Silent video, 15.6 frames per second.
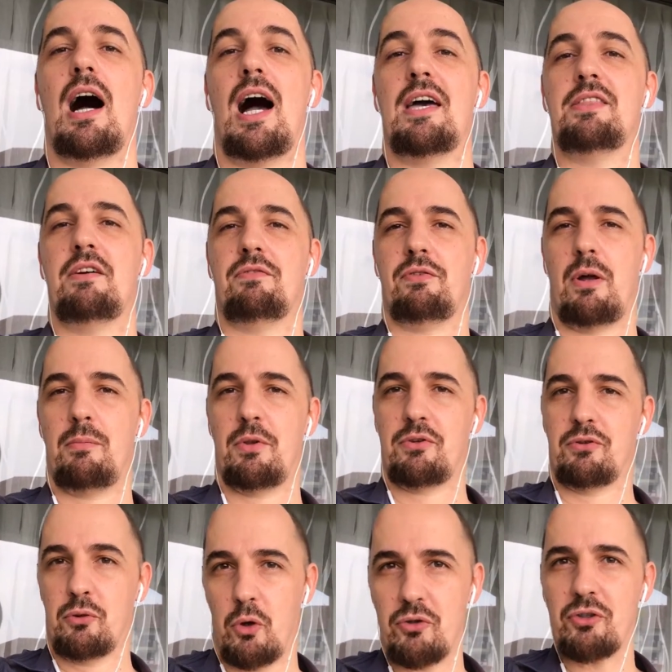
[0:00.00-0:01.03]
either from the
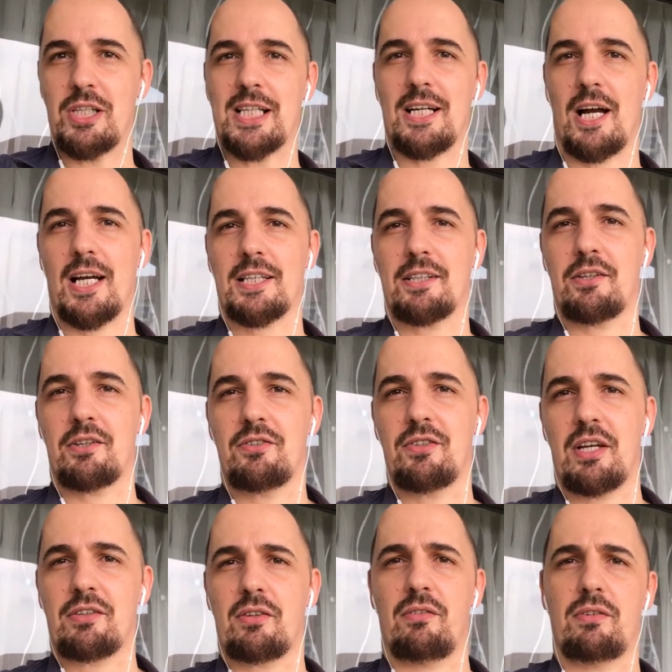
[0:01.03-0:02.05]
social
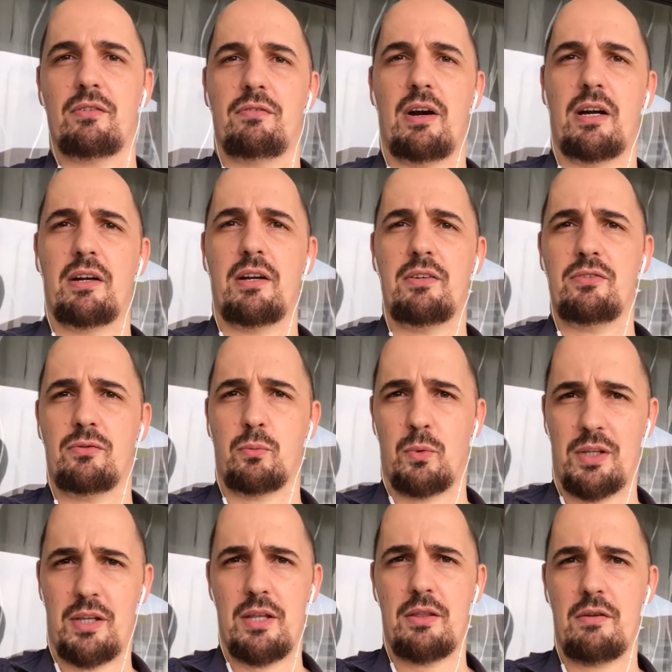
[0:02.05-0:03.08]
characteristics of the virus
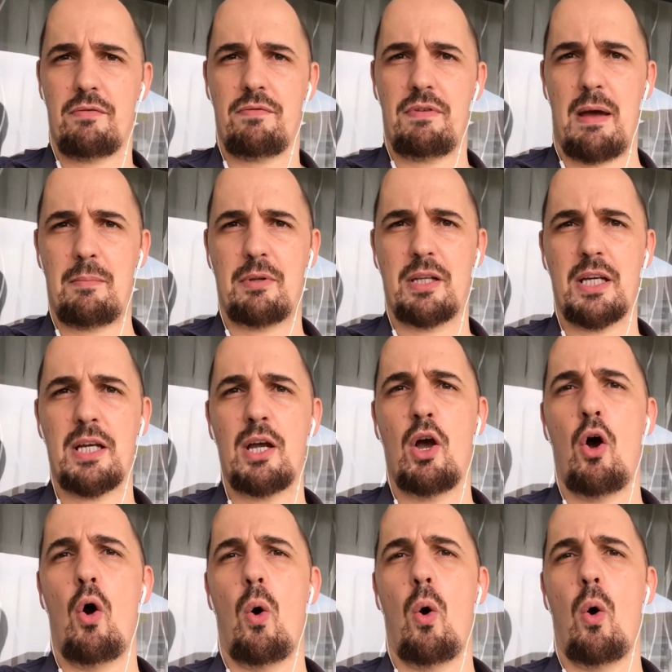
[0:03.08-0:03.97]
within the family